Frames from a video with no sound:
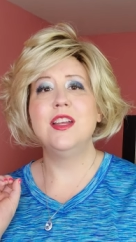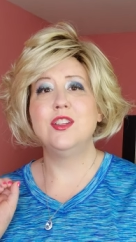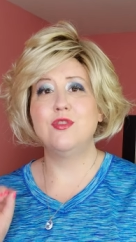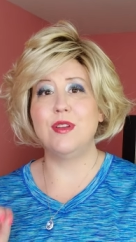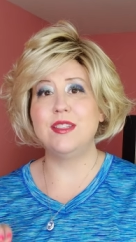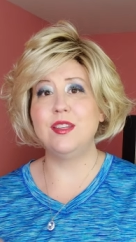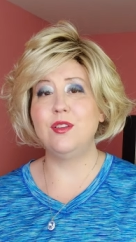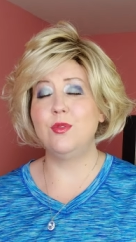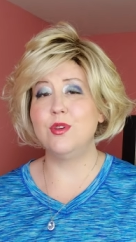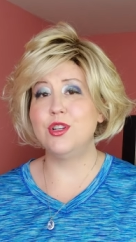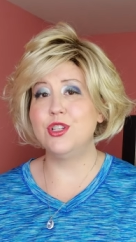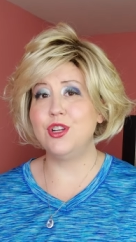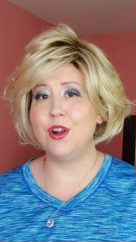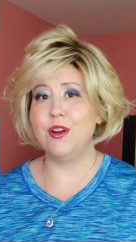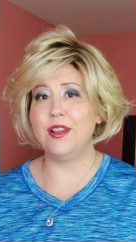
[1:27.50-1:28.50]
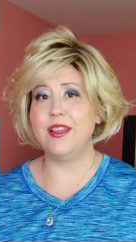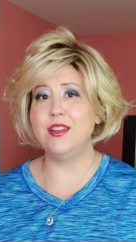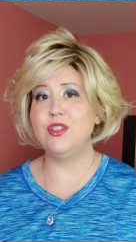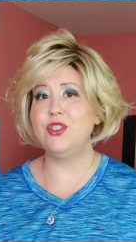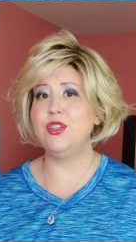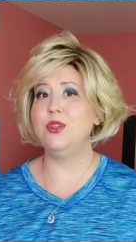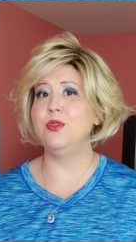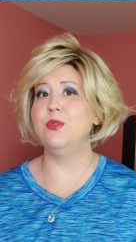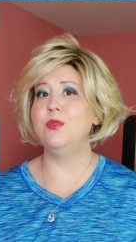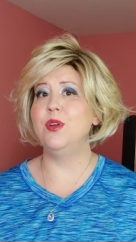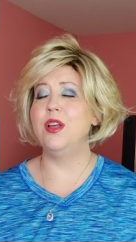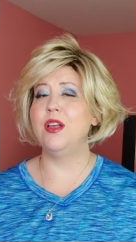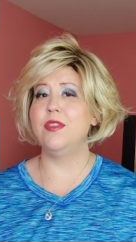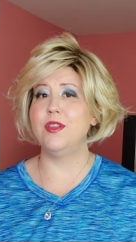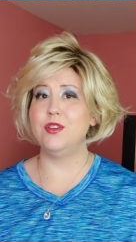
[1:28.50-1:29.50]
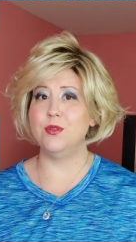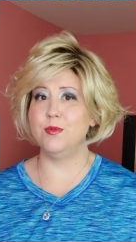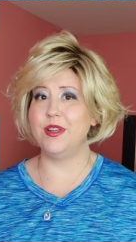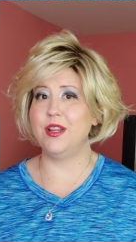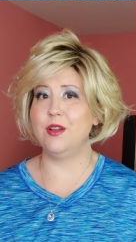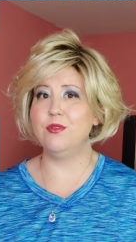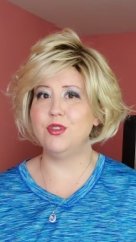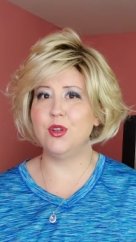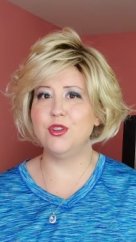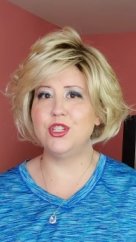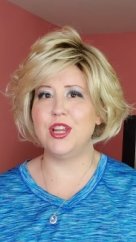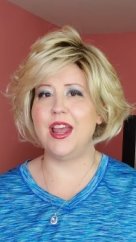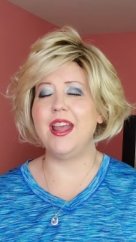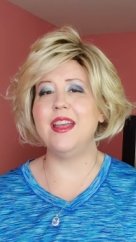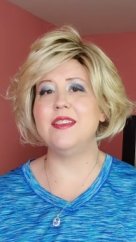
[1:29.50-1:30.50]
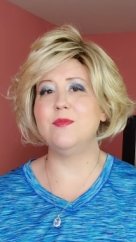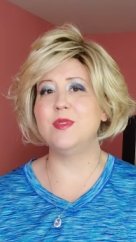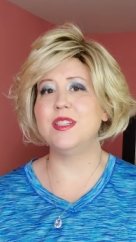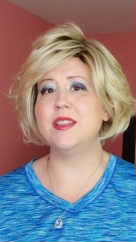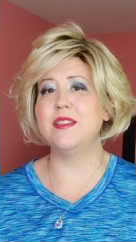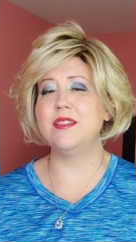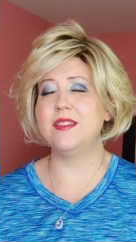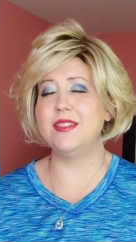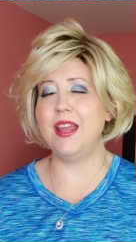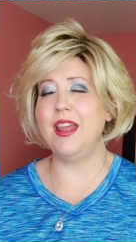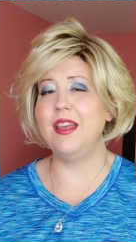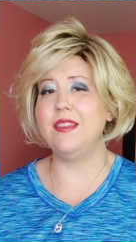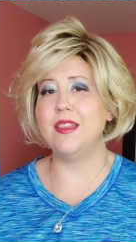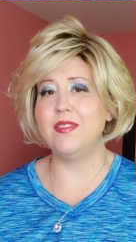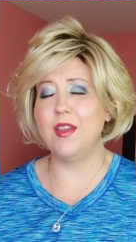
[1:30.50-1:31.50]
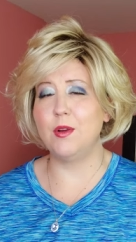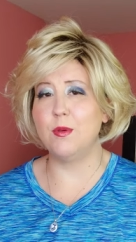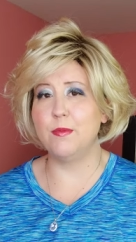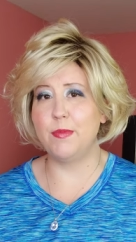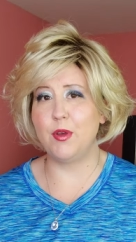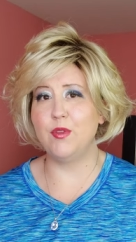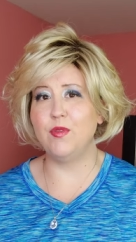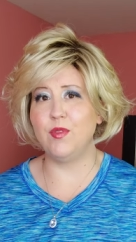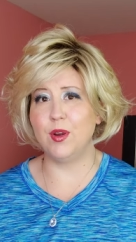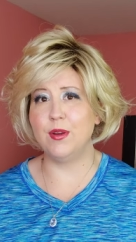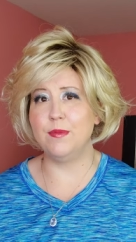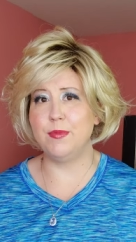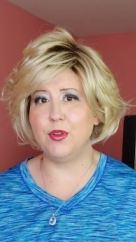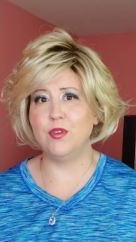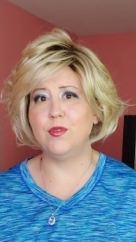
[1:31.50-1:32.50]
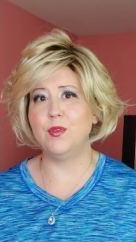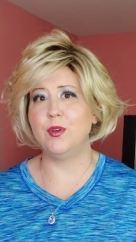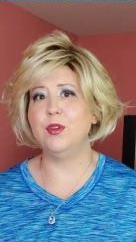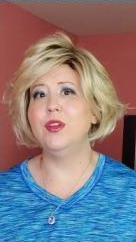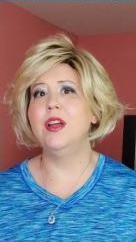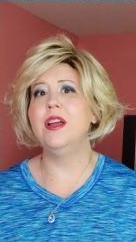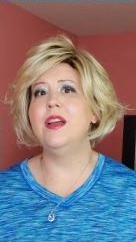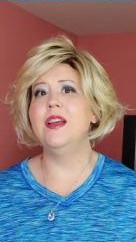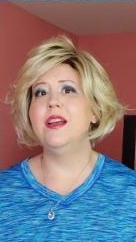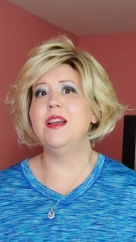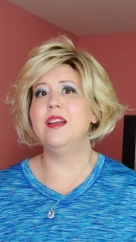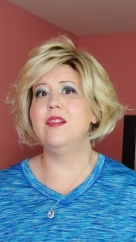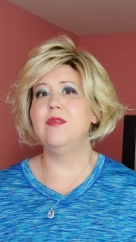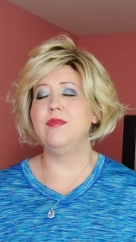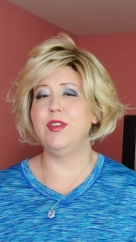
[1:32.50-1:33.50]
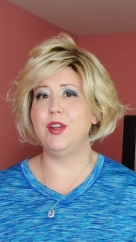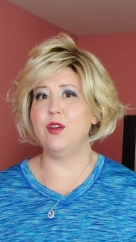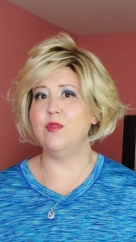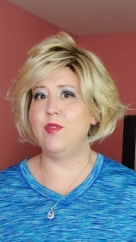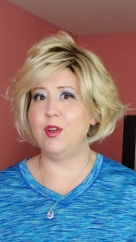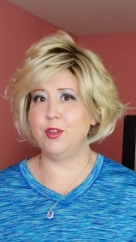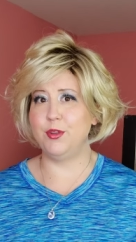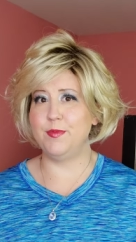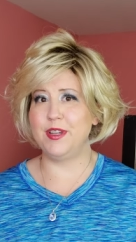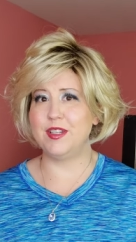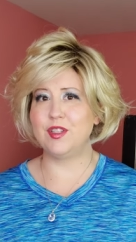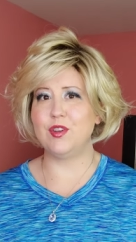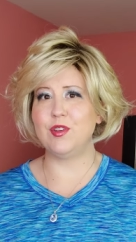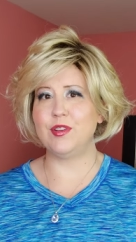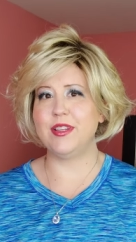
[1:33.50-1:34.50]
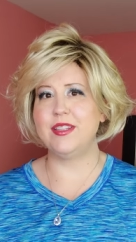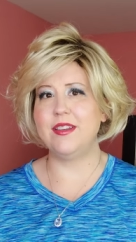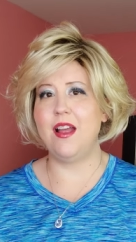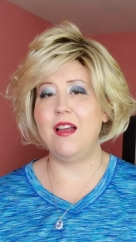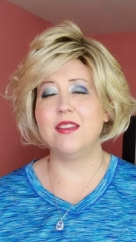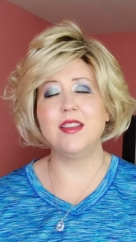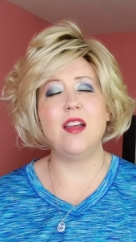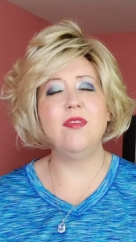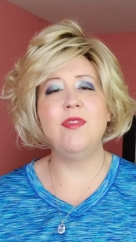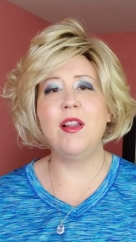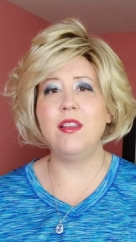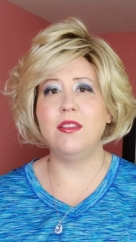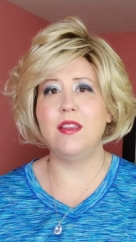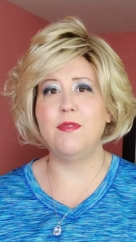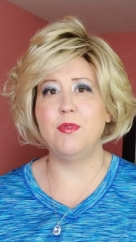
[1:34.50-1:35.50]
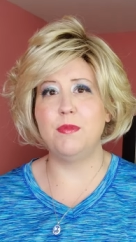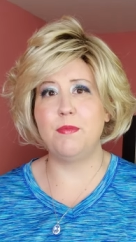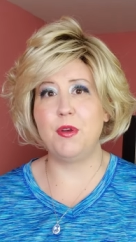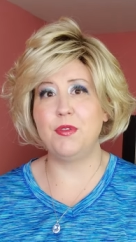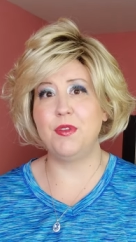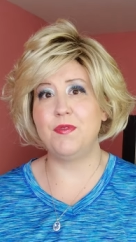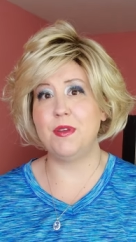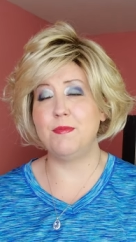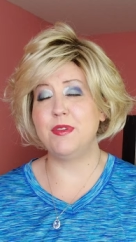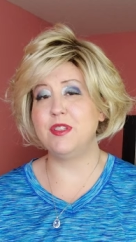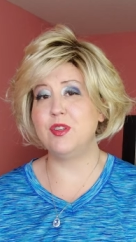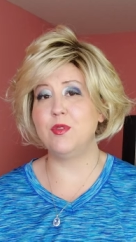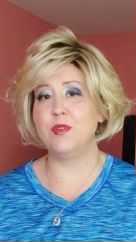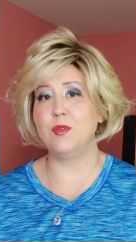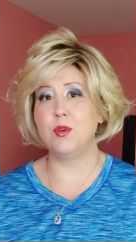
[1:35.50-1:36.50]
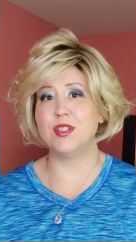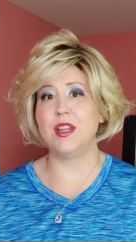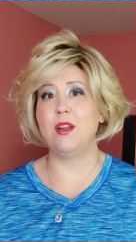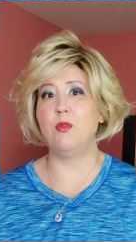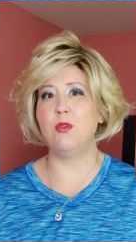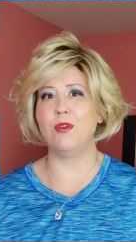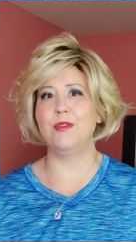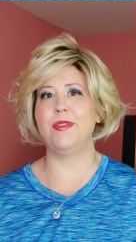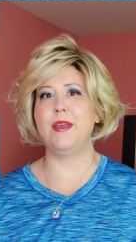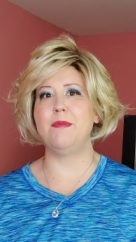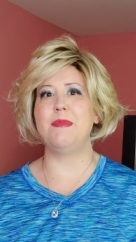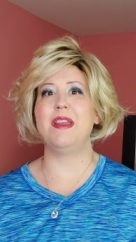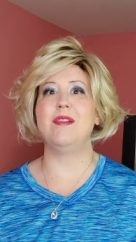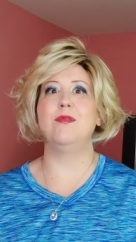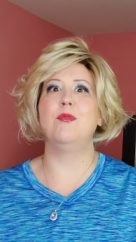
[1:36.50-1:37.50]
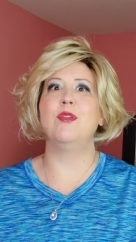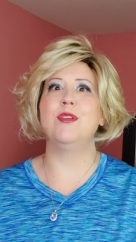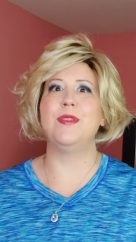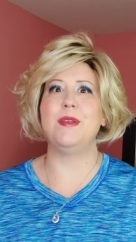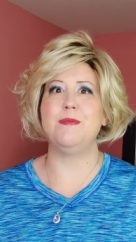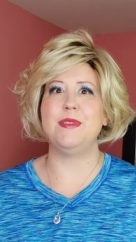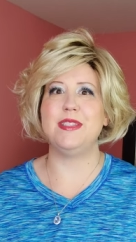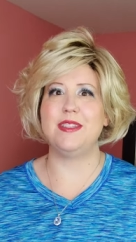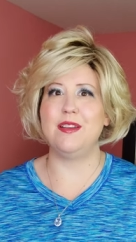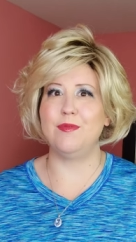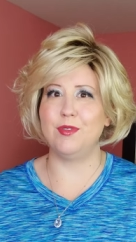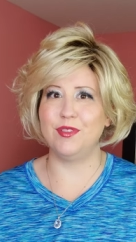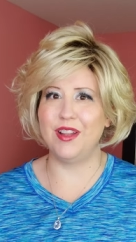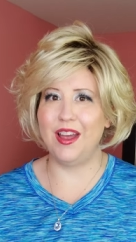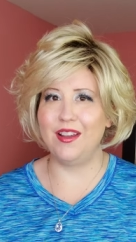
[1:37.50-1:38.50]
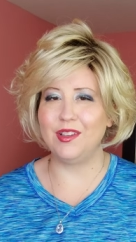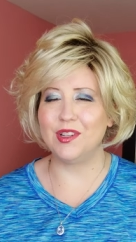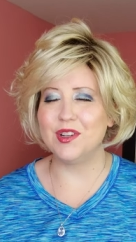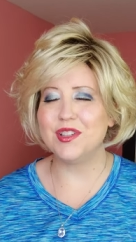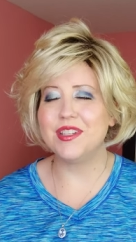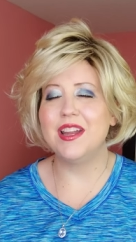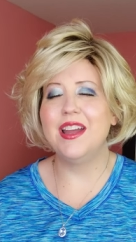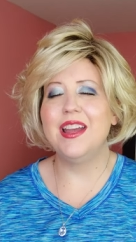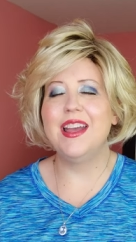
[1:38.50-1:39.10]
Tressallure Charlotte to the Noriko Dolce and was saying that they were both very beautiful you know, voluminous curly styles. I fell in love with both of them, and so of course I ordered them, and I ordered them in several colors.